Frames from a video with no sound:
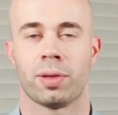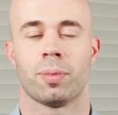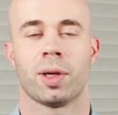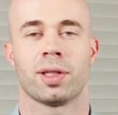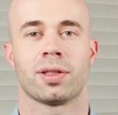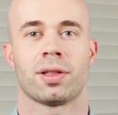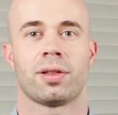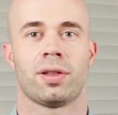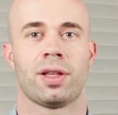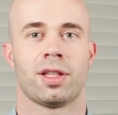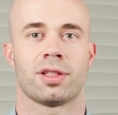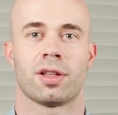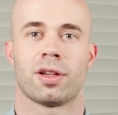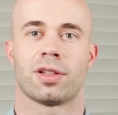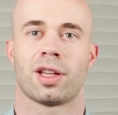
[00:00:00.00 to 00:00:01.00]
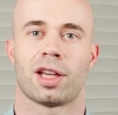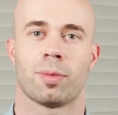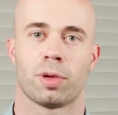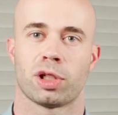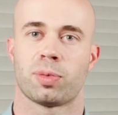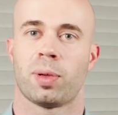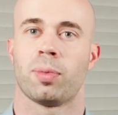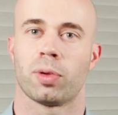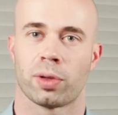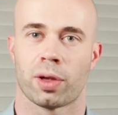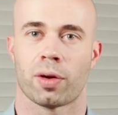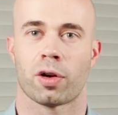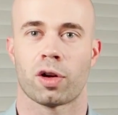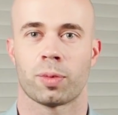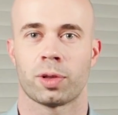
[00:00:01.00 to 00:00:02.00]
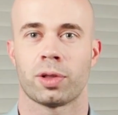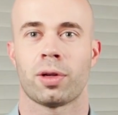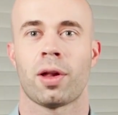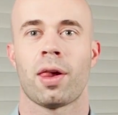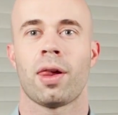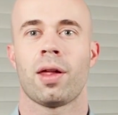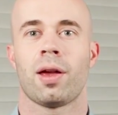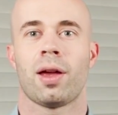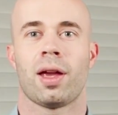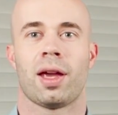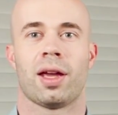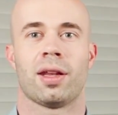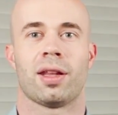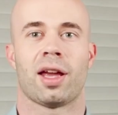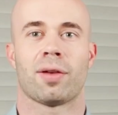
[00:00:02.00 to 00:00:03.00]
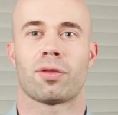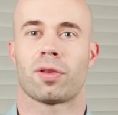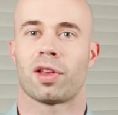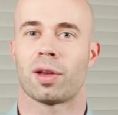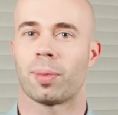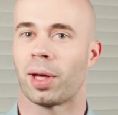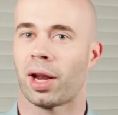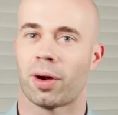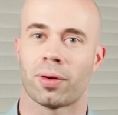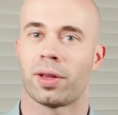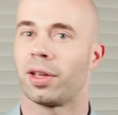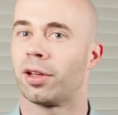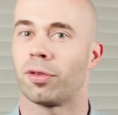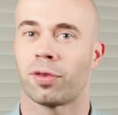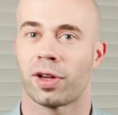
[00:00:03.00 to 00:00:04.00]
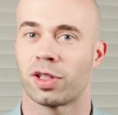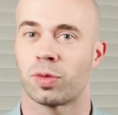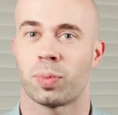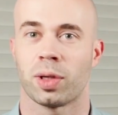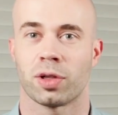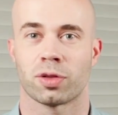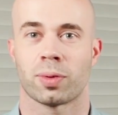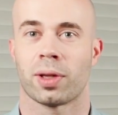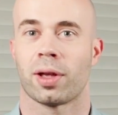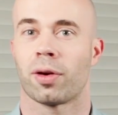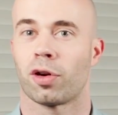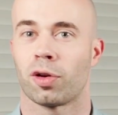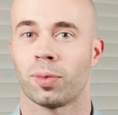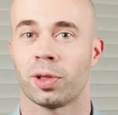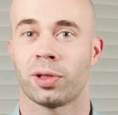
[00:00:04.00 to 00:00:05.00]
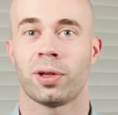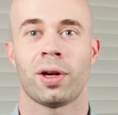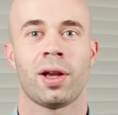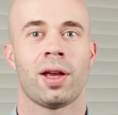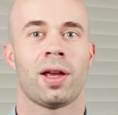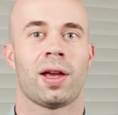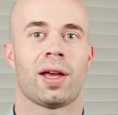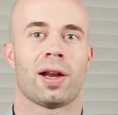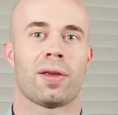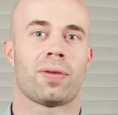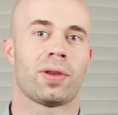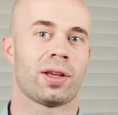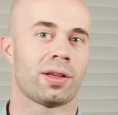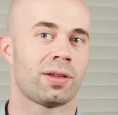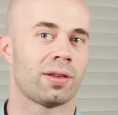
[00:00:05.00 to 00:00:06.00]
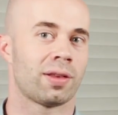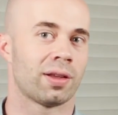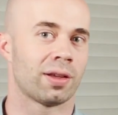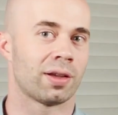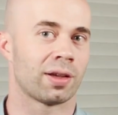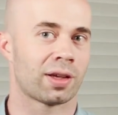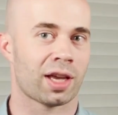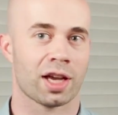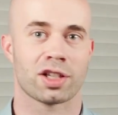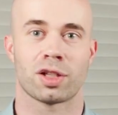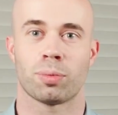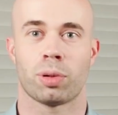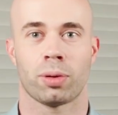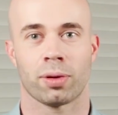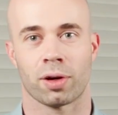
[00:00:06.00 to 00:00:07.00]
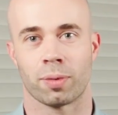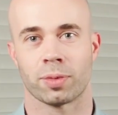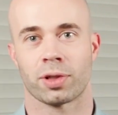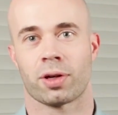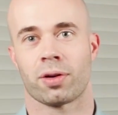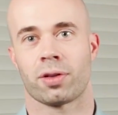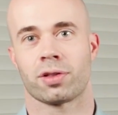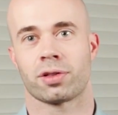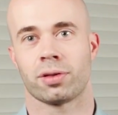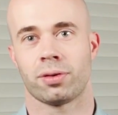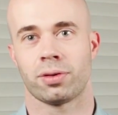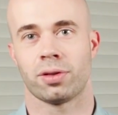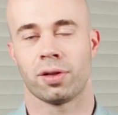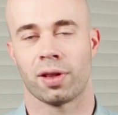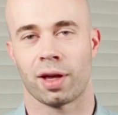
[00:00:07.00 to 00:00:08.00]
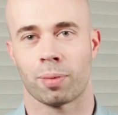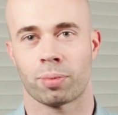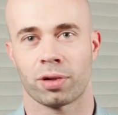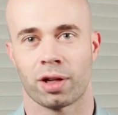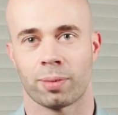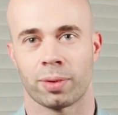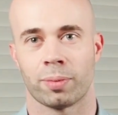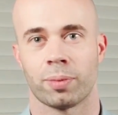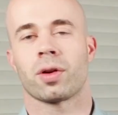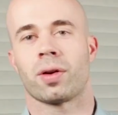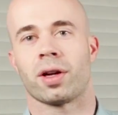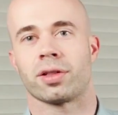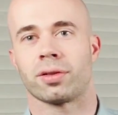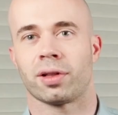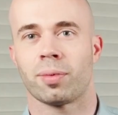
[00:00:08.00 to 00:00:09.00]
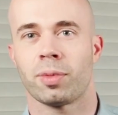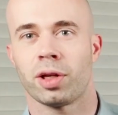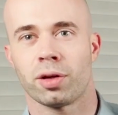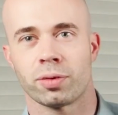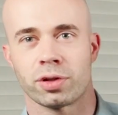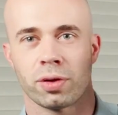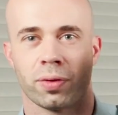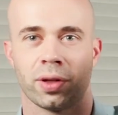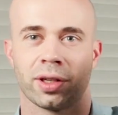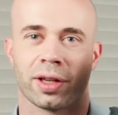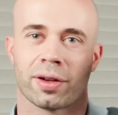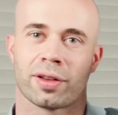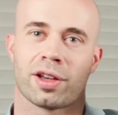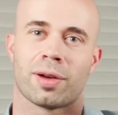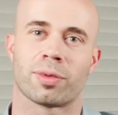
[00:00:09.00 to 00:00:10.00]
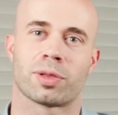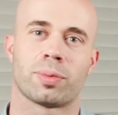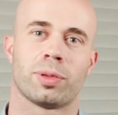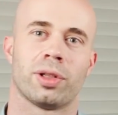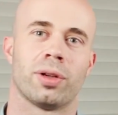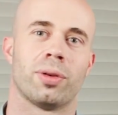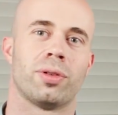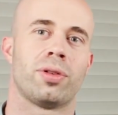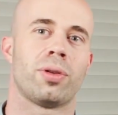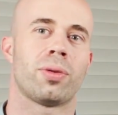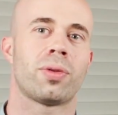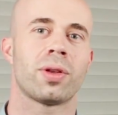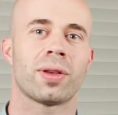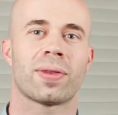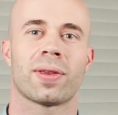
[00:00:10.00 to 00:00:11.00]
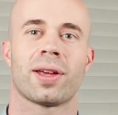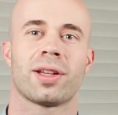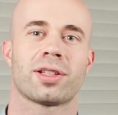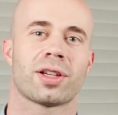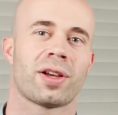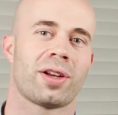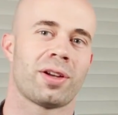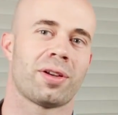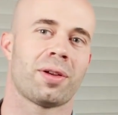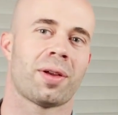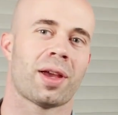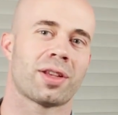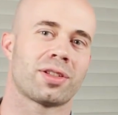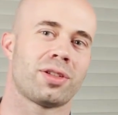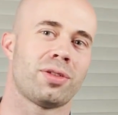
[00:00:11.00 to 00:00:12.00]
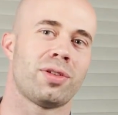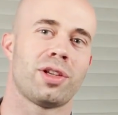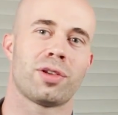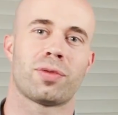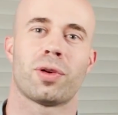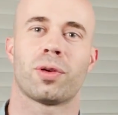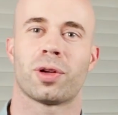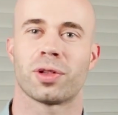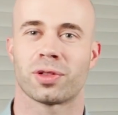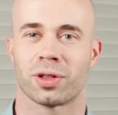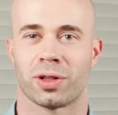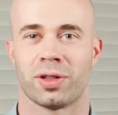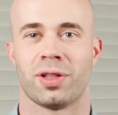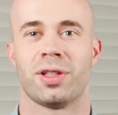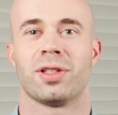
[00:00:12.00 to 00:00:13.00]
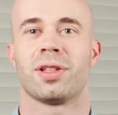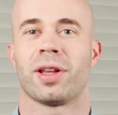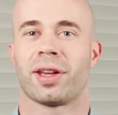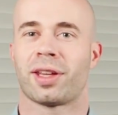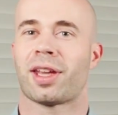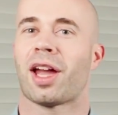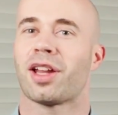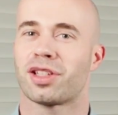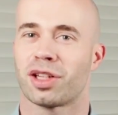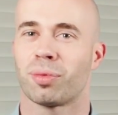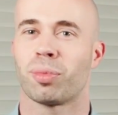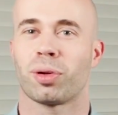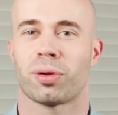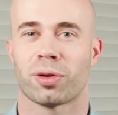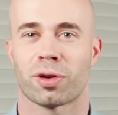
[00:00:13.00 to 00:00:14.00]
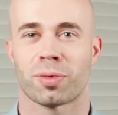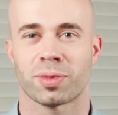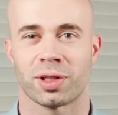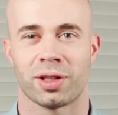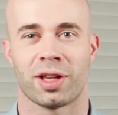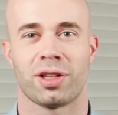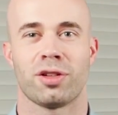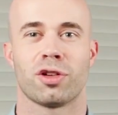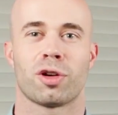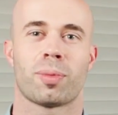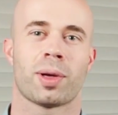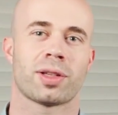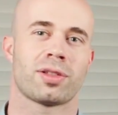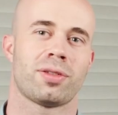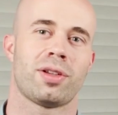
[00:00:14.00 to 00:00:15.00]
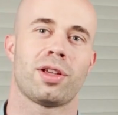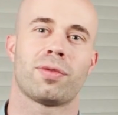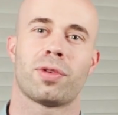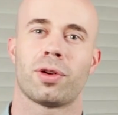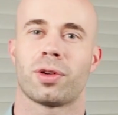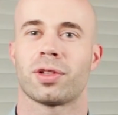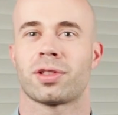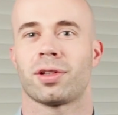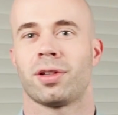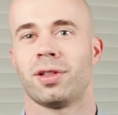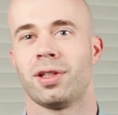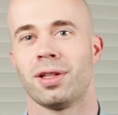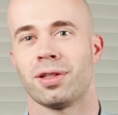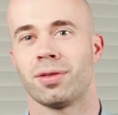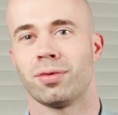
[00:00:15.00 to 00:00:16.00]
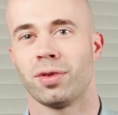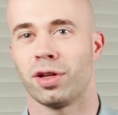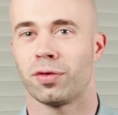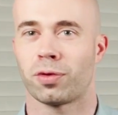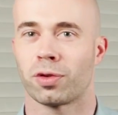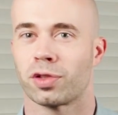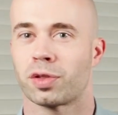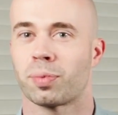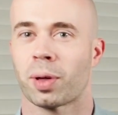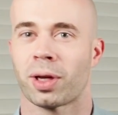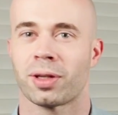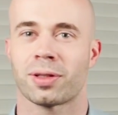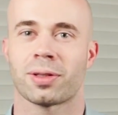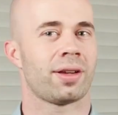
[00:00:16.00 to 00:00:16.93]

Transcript: Basically, he's going to take a bunch of people without armor, and they have to think about how are they going to fight spears without armor. And I think the catching polearms are the solution to that problem. Alright, so let me know what you think down in the comments below. Do you think that China has a unique focus on these, like, catching polearms, and that Europe has a unique focus on these reinforced spikes?